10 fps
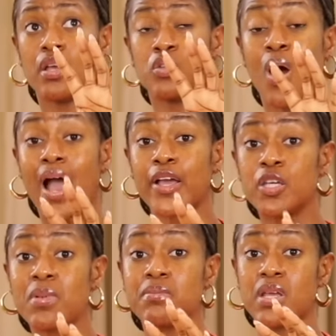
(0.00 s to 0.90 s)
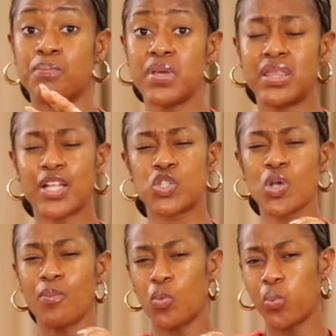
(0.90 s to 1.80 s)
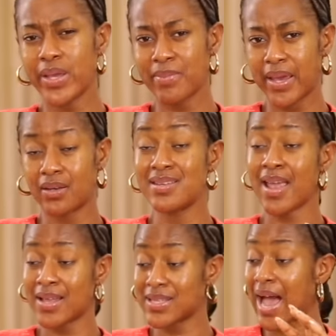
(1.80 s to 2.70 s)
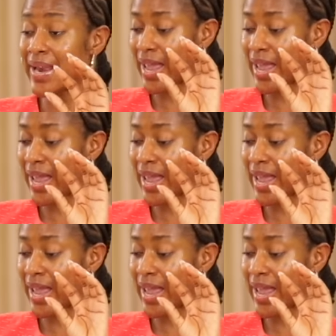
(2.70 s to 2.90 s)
your argument may be that some women, yes, and